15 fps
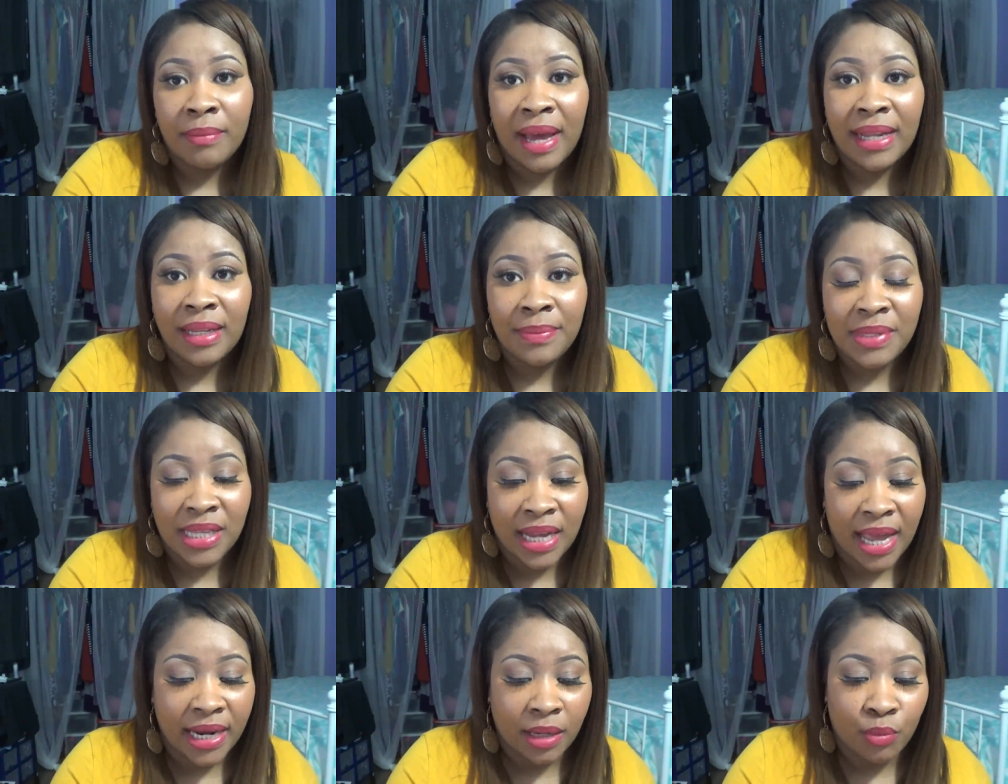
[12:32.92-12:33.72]
my
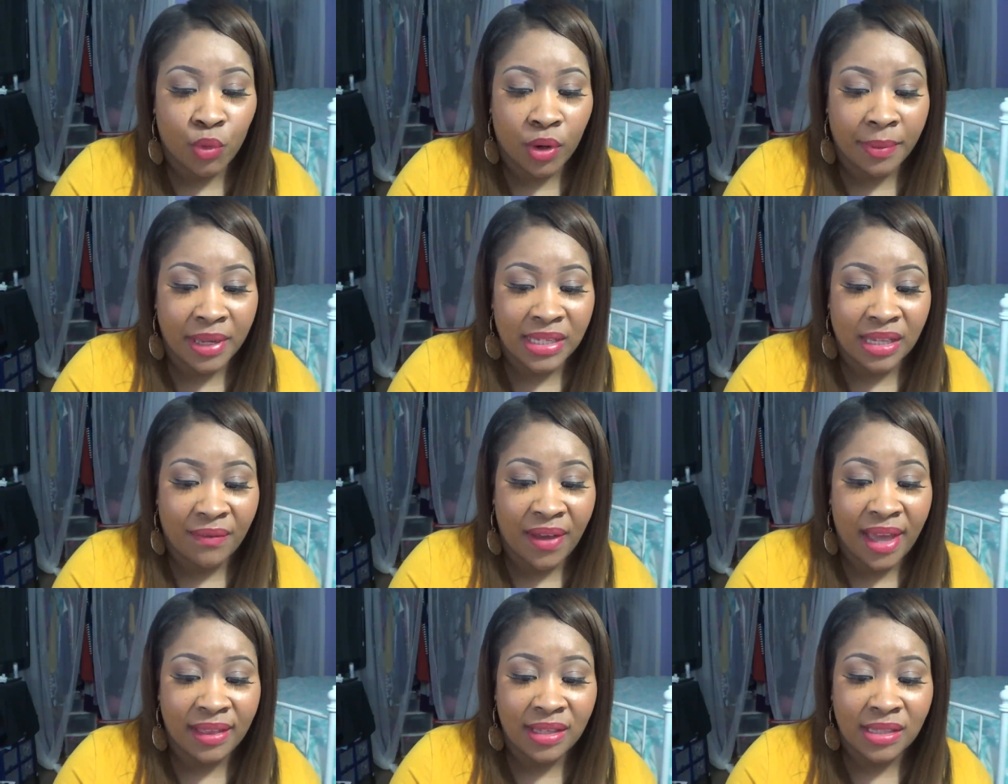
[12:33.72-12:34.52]
lipstick anymore because I've
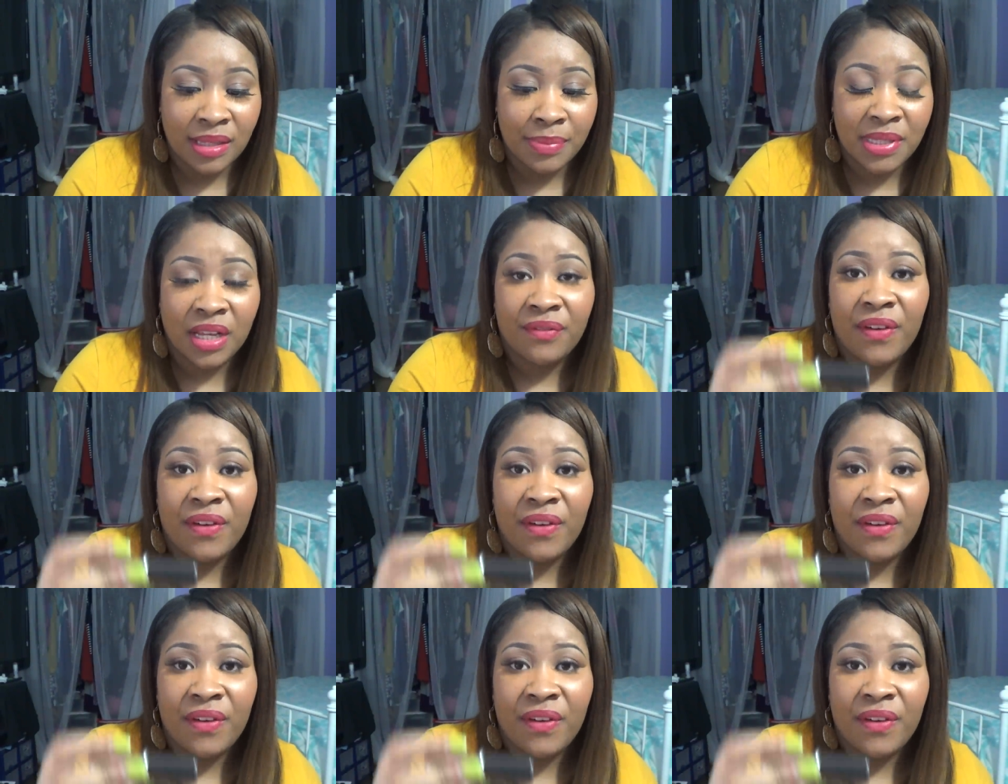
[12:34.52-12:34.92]
had this lipstick